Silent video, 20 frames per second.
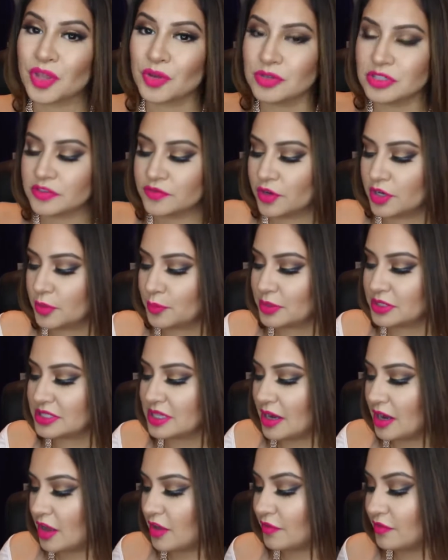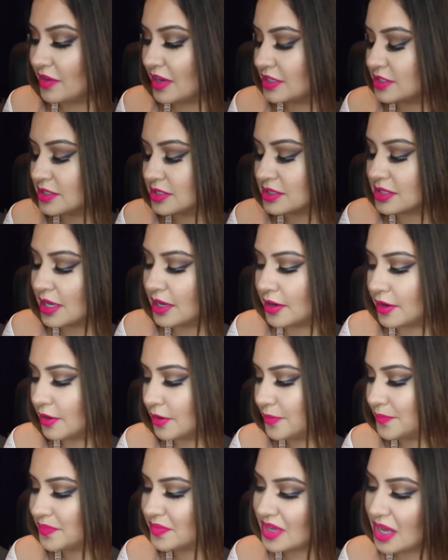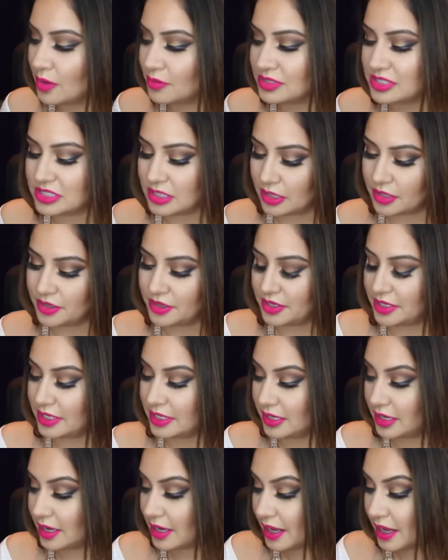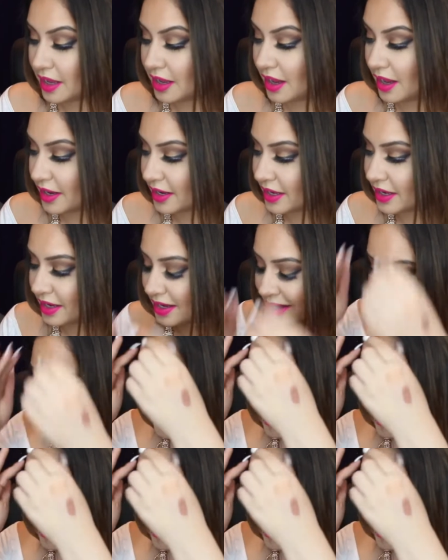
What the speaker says: It was 40% off. I don't know. I was suckered in and I got it.